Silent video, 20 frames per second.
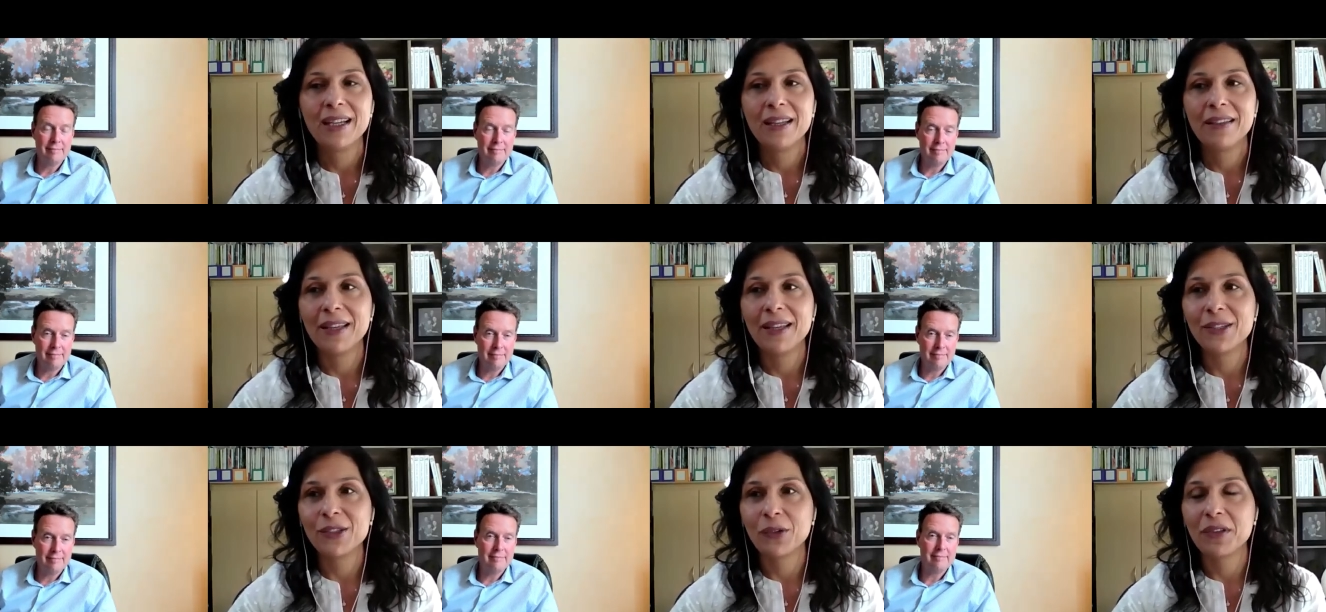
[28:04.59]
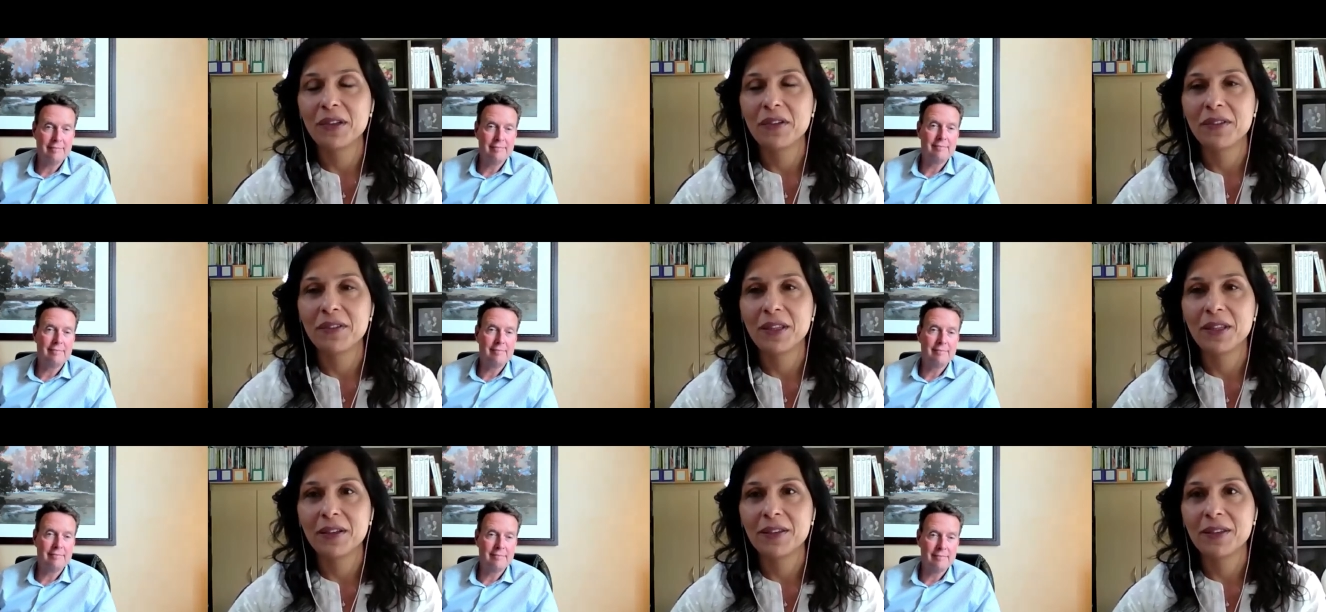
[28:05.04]
Speaker 1: And these are the,
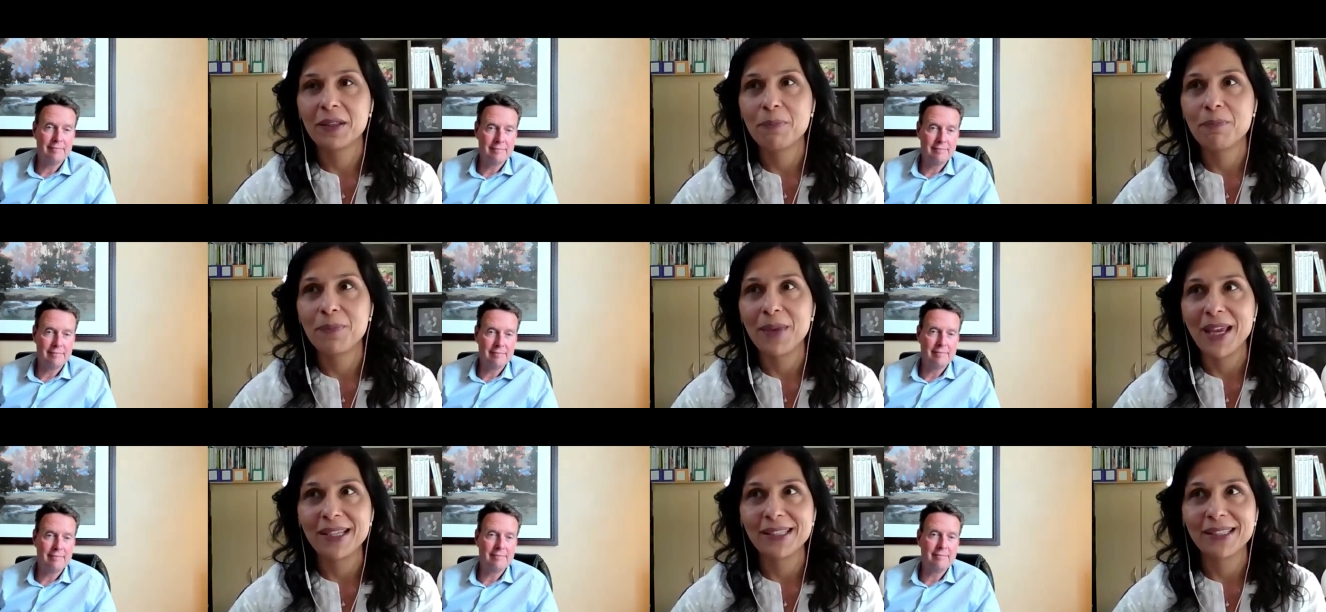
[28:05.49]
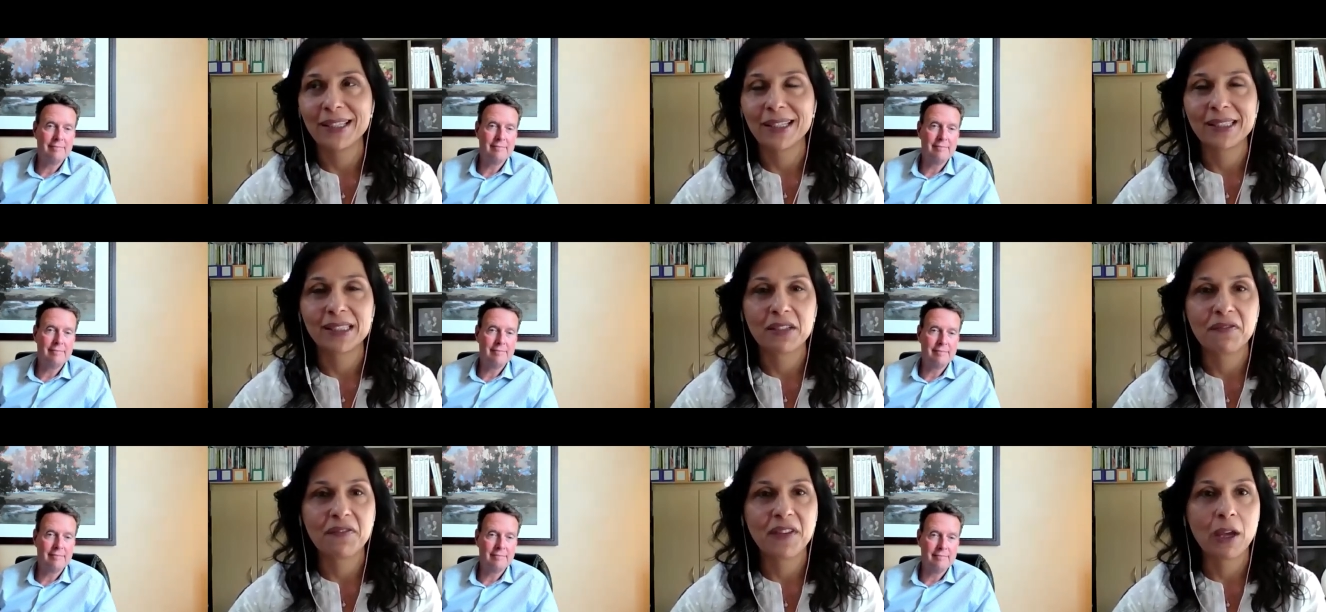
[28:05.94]
the, the
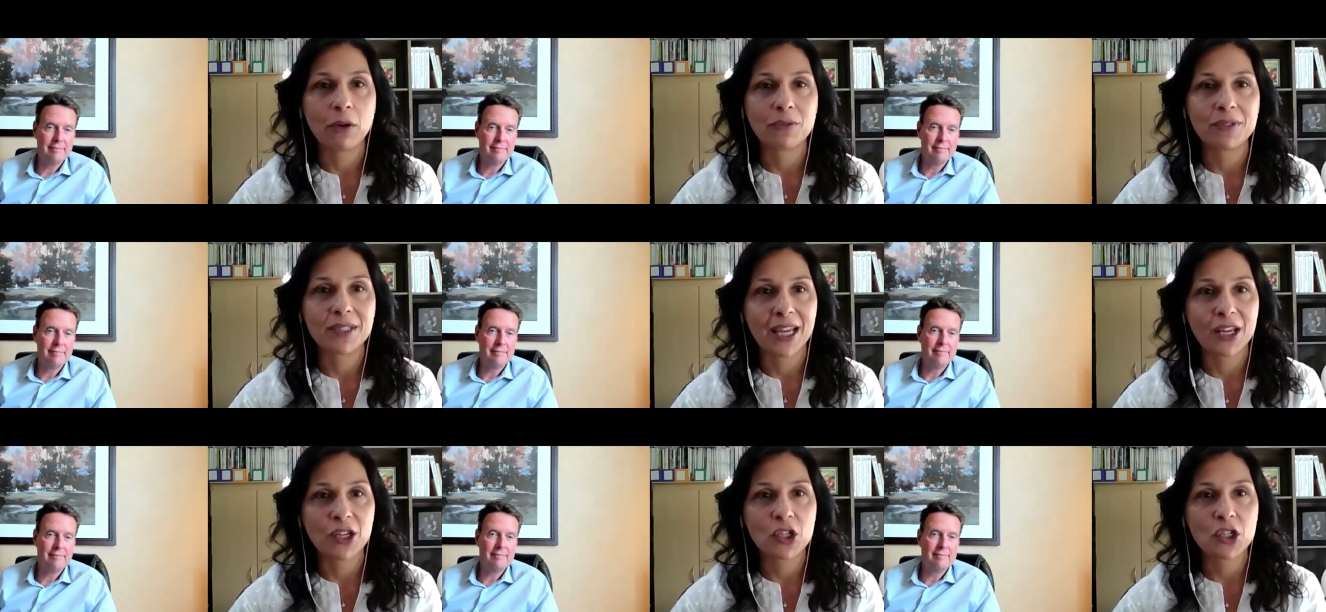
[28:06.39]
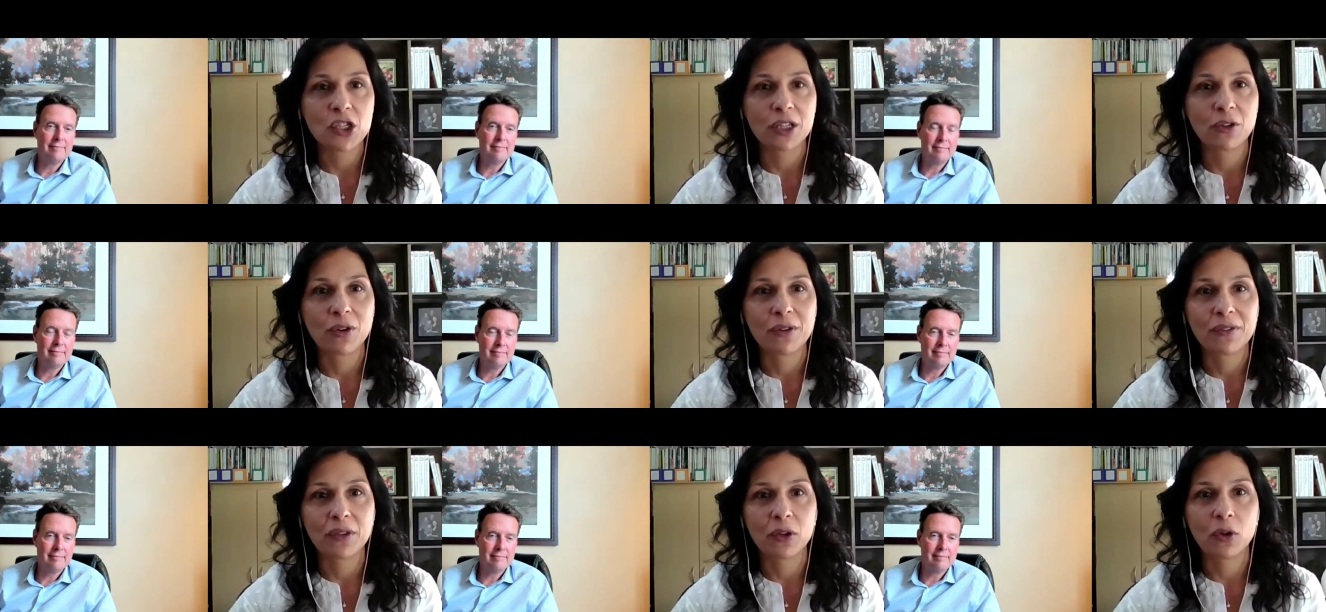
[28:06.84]
basics, the
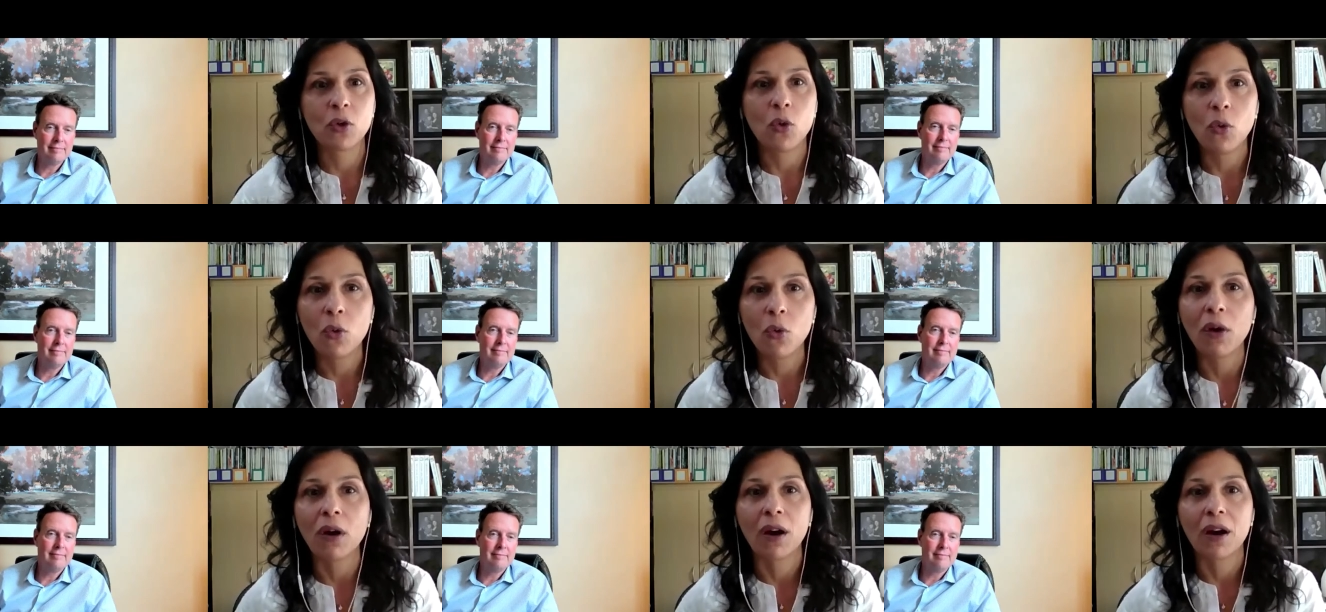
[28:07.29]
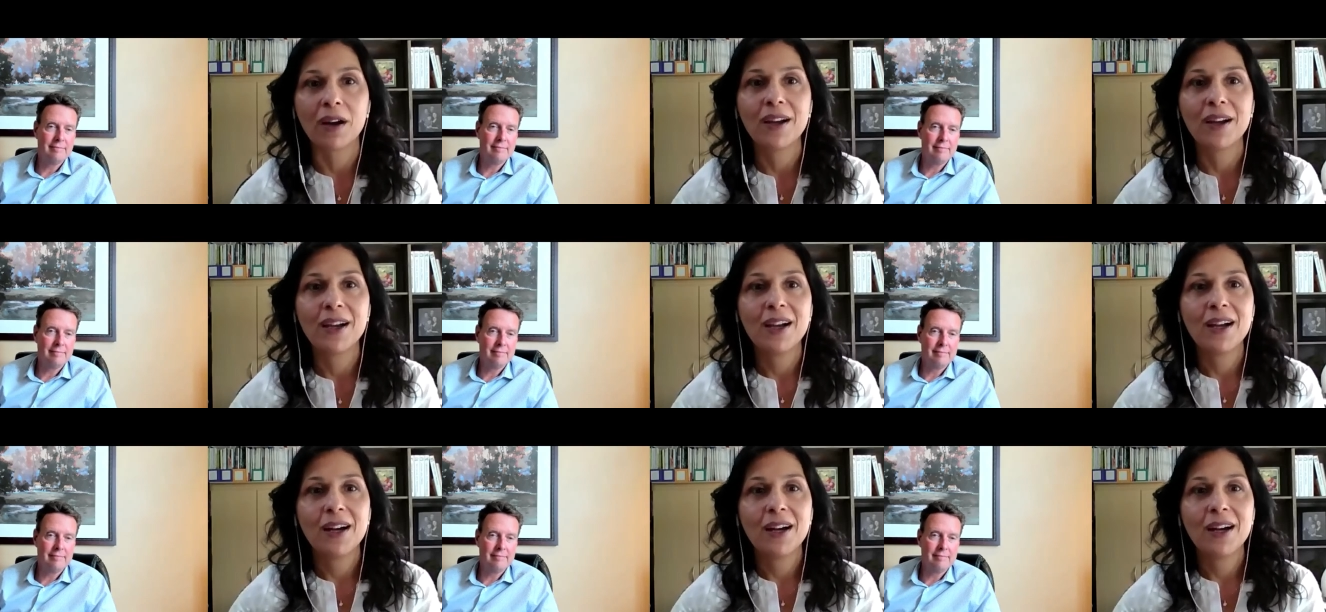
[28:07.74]
foundation or the core